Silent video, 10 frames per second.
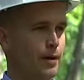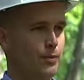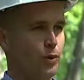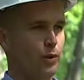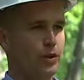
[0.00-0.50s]

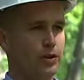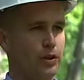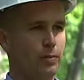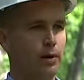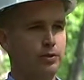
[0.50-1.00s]
when you
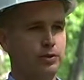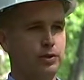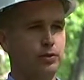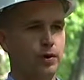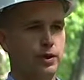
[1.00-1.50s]
come up with
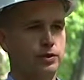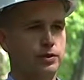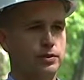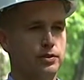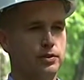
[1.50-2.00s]

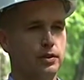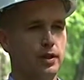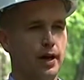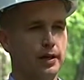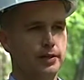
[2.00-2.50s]
situations
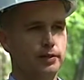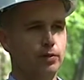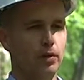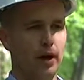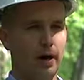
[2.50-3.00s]
like
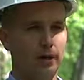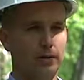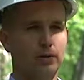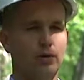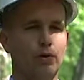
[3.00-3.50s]
rock
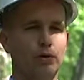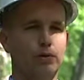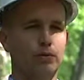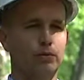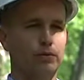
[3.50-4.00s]
or
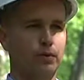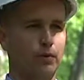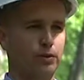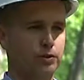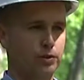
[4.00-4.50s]

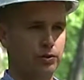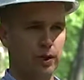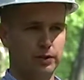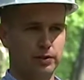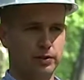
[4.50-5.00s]

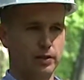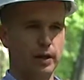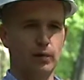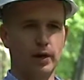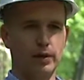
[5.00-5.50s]
situations
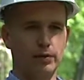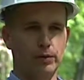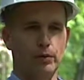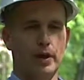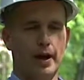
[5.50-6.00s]
like weather
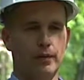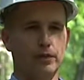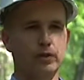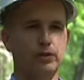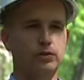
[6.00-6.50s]
that we have
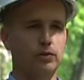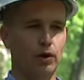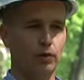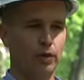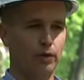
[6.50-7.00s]
no
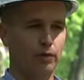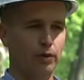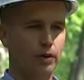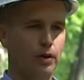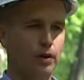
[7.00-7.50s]
control over,
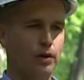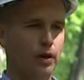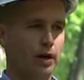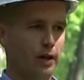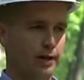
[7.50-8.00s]

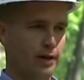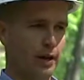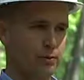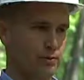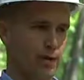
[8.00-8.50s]
a lot of
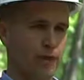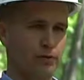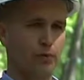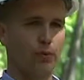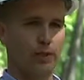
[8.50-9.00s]
times we have to
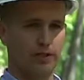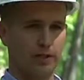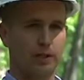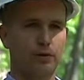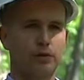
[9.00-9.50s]

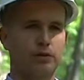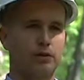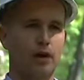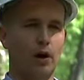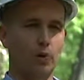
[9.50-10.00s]
resequence
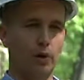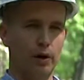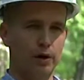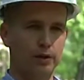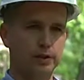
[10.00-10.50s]
our work.